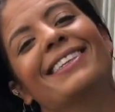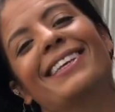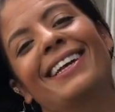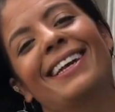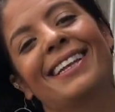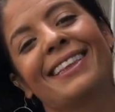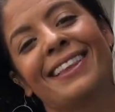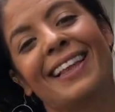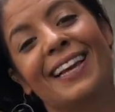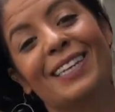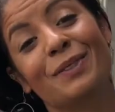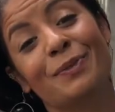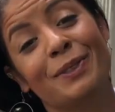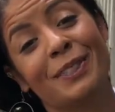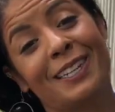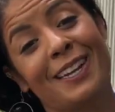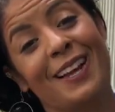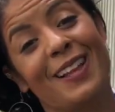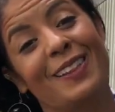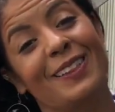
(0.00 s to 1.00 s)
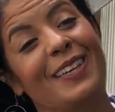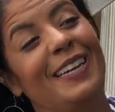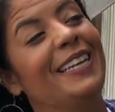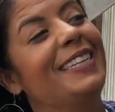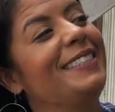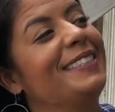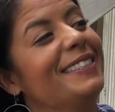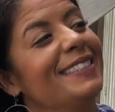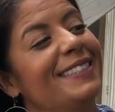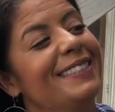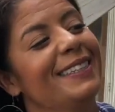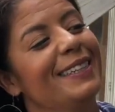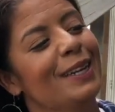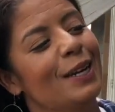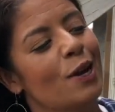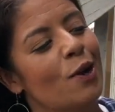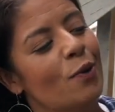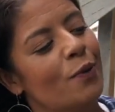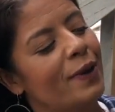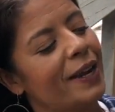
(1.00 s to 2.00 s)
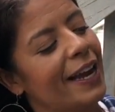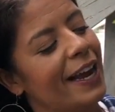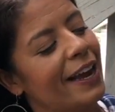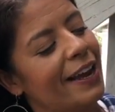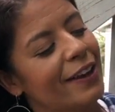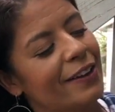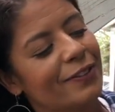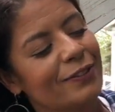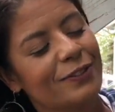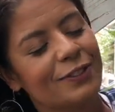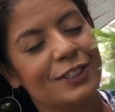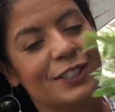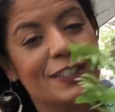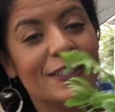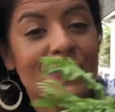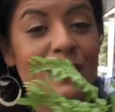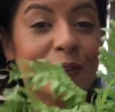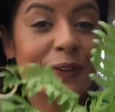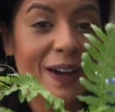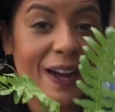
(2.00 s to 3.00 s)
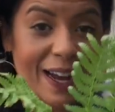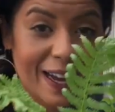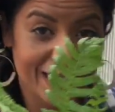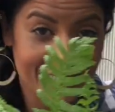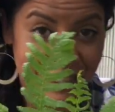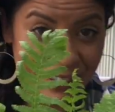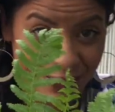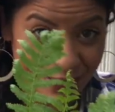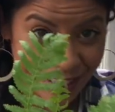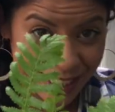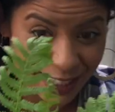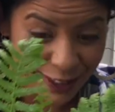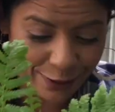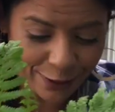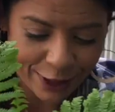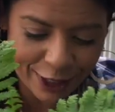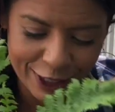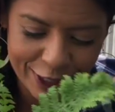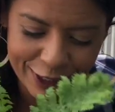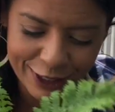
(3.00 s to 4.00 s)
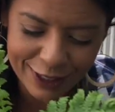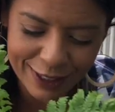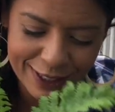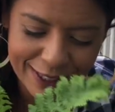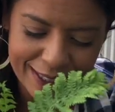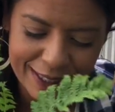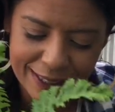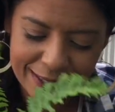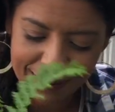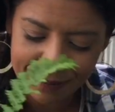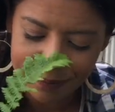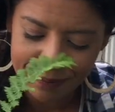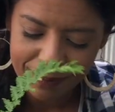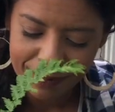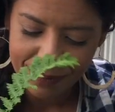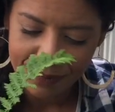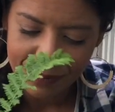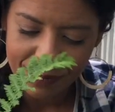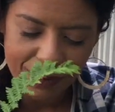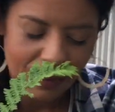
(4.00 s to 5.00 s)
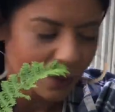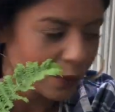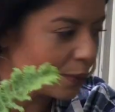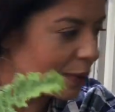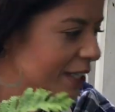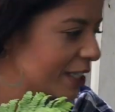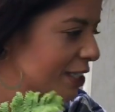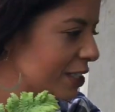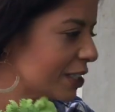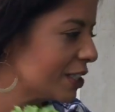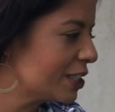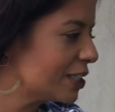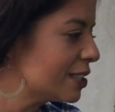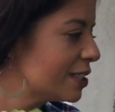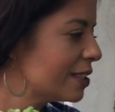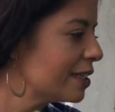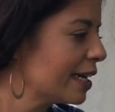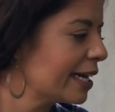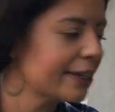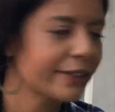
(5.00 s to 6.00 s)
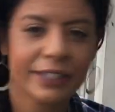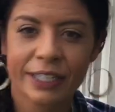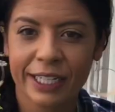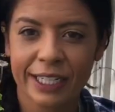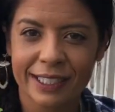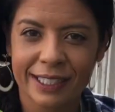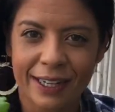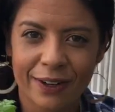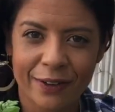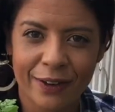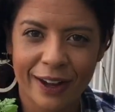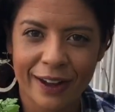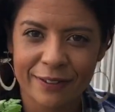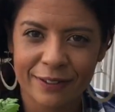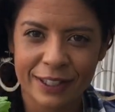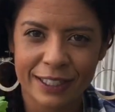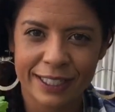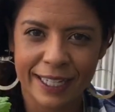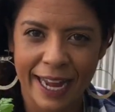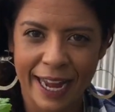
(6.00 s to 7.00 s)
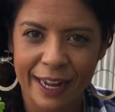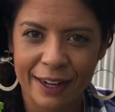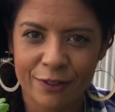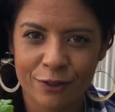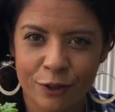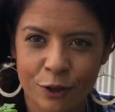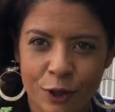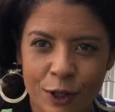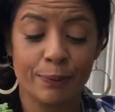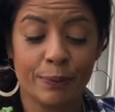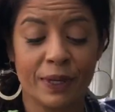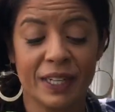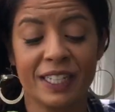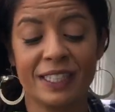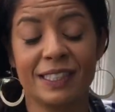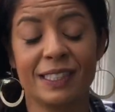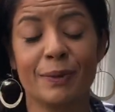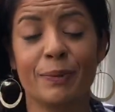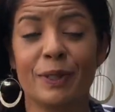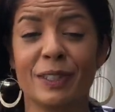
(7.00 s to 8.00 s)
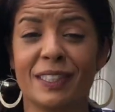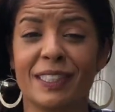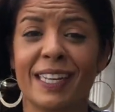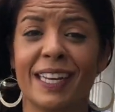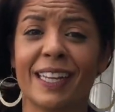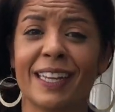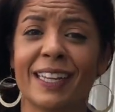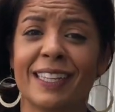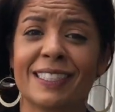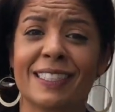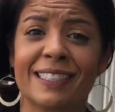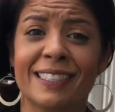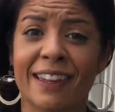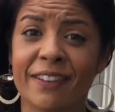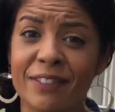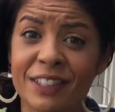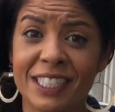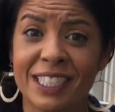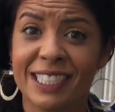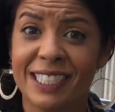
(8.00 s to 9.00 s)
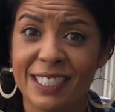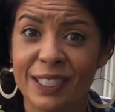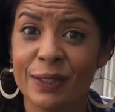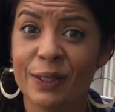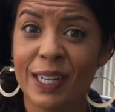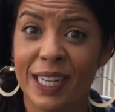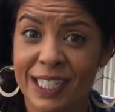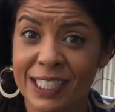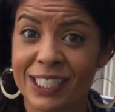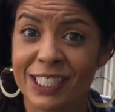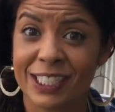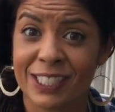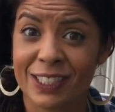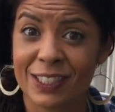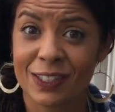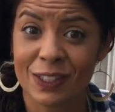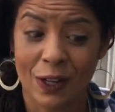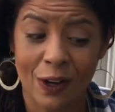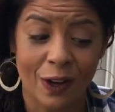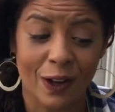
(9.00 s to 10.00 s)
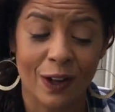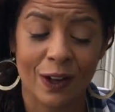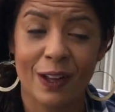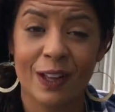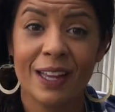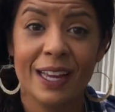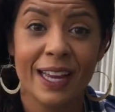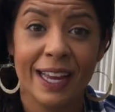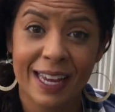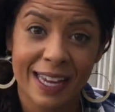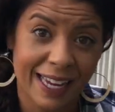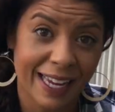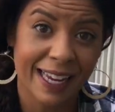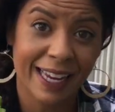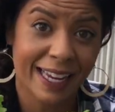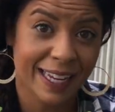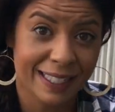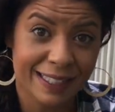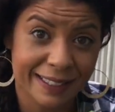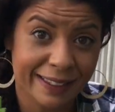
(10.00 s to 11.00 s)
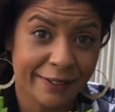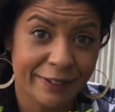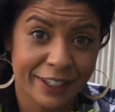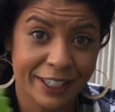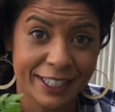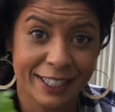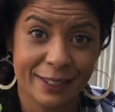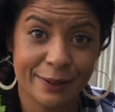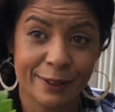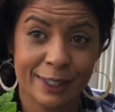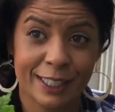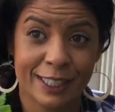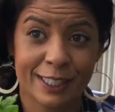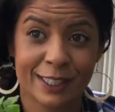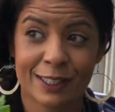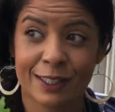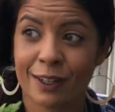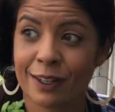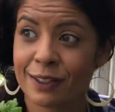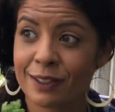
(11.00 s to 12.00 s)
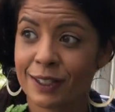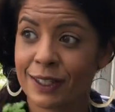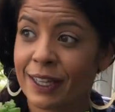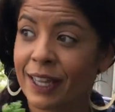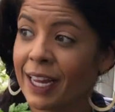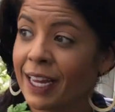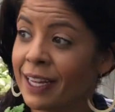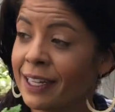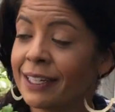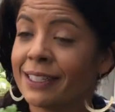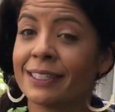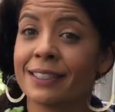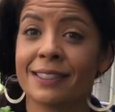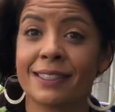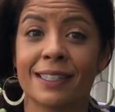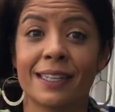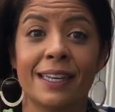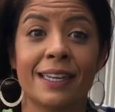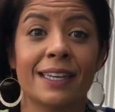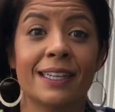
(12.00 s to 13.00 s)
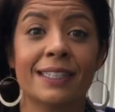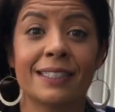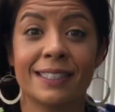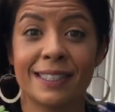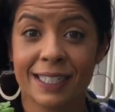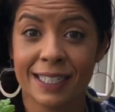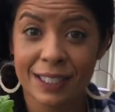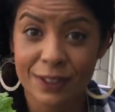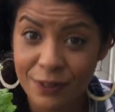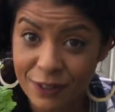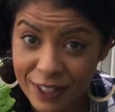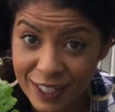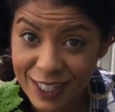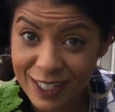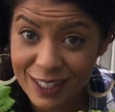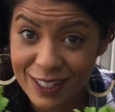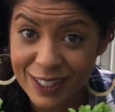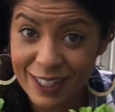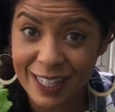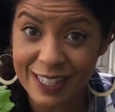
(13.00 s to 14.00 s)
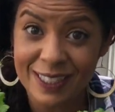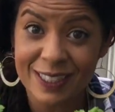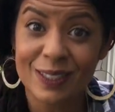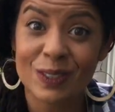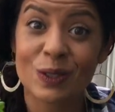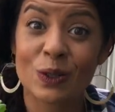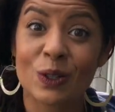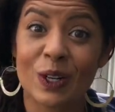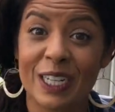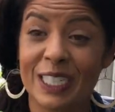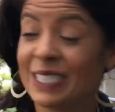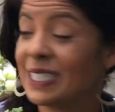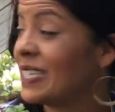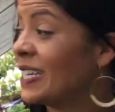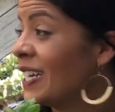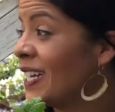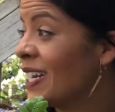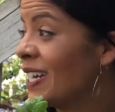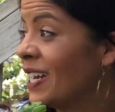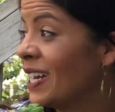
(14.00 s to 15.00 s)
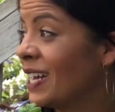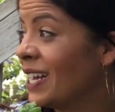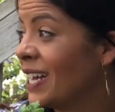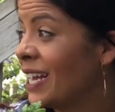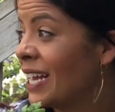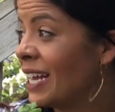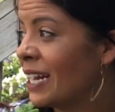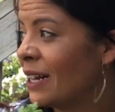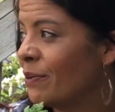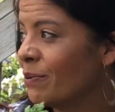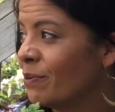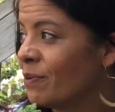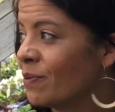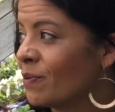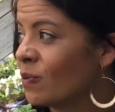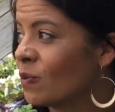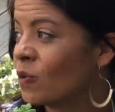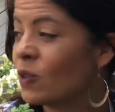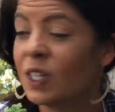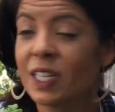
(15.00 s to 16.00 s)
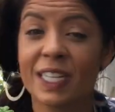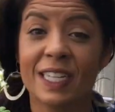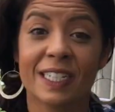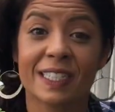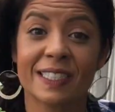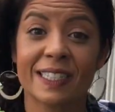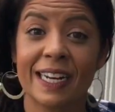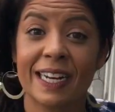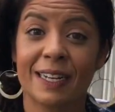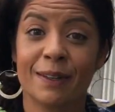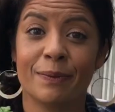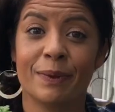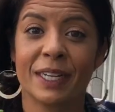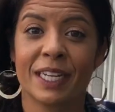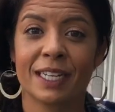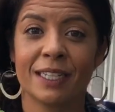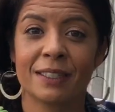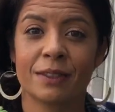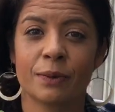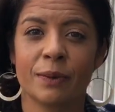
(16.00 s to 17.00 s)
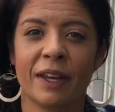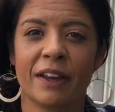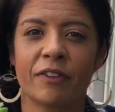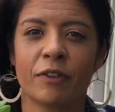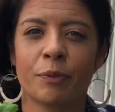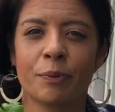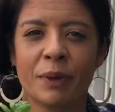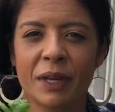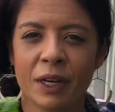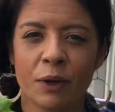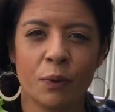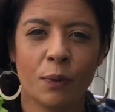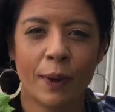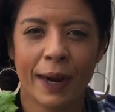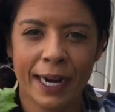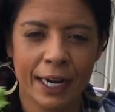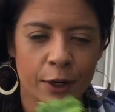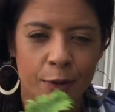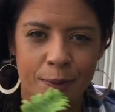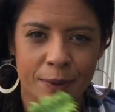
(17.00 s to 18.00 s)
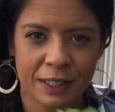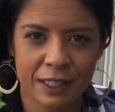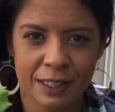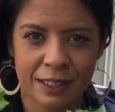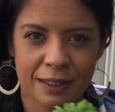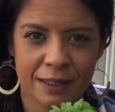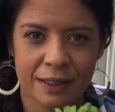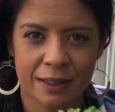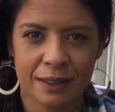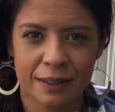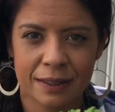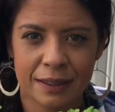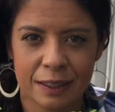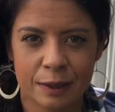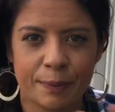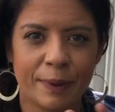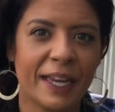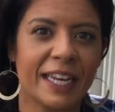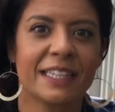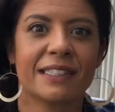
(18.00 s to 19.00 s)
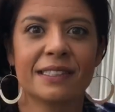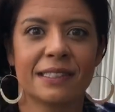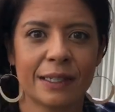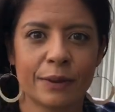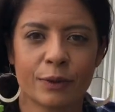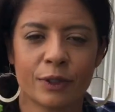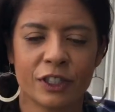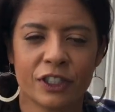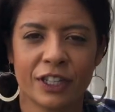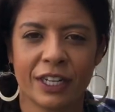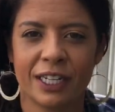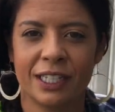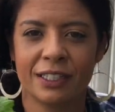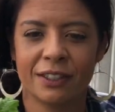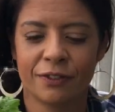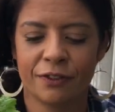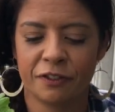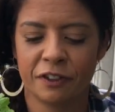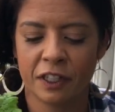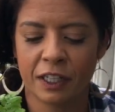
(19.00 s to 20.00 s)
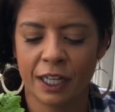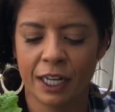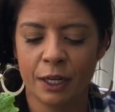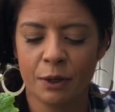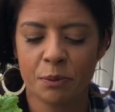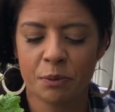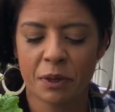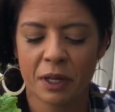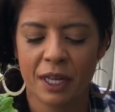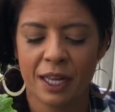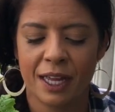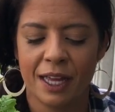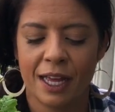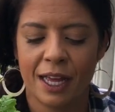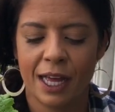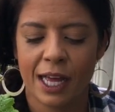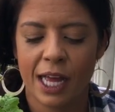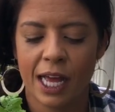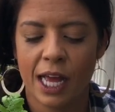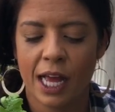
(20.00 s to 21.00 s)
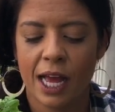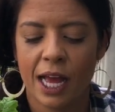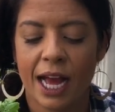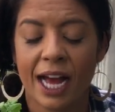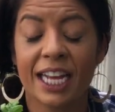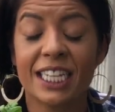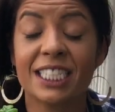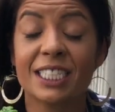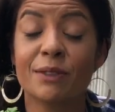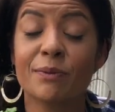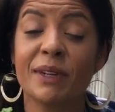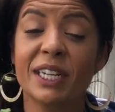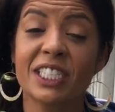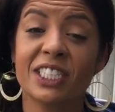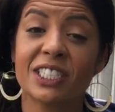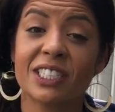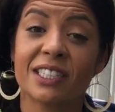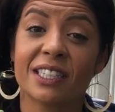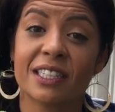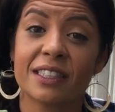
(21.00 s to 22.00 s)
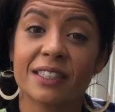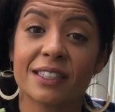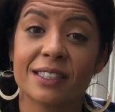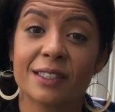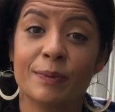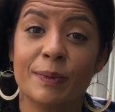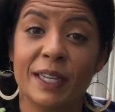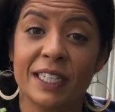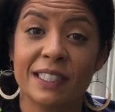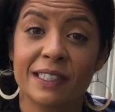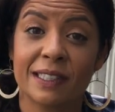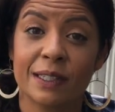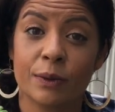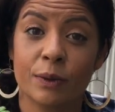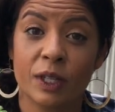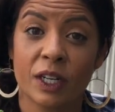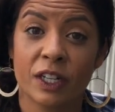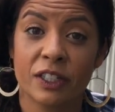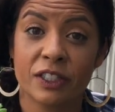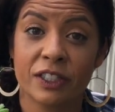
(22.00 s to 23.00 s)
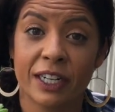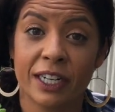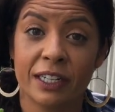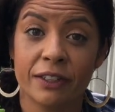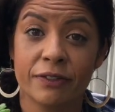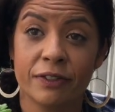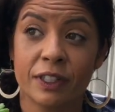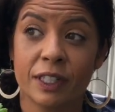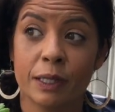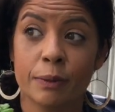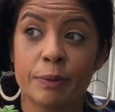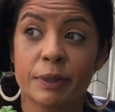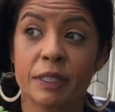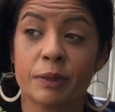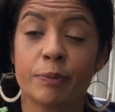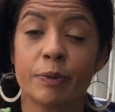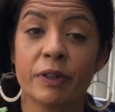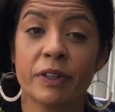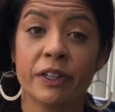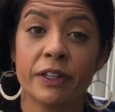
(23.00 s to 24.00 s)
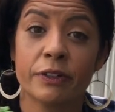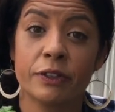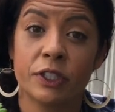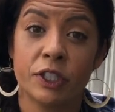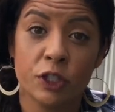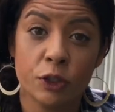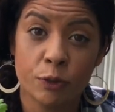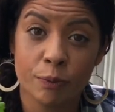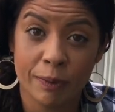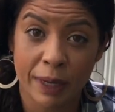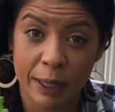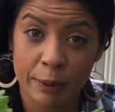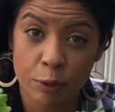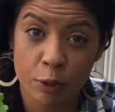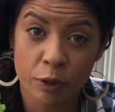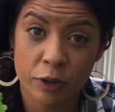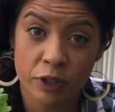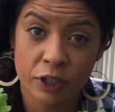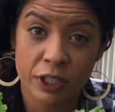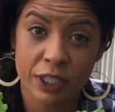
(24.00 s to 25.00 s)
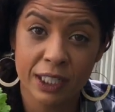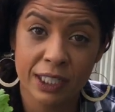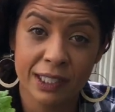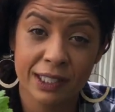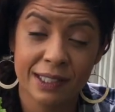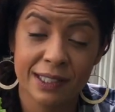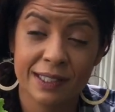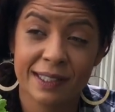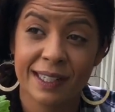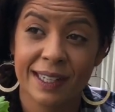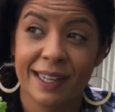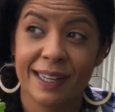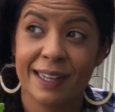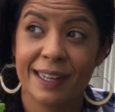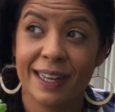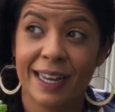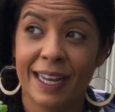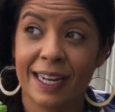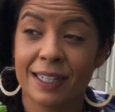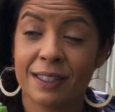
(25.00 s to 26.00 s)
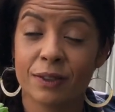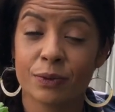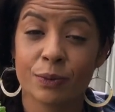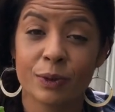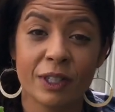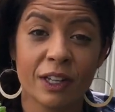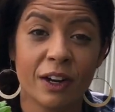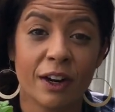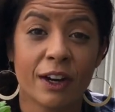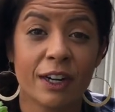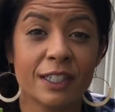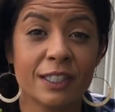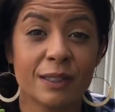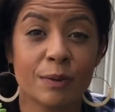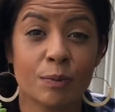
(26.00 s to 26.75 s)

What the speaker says: And last but not least, we have 2 Ostrich Ferns, which I realize I don't have the tag for, but it's supposed to get like 72 inches tall. It can get 72 inches tall, so that is 6 feet. That's crazy. And I'm really excited because we have a big wide open space that we're trying to fill up. I should mention that the space that we are trying to fill up is below 2 maple trees, and it's really hard to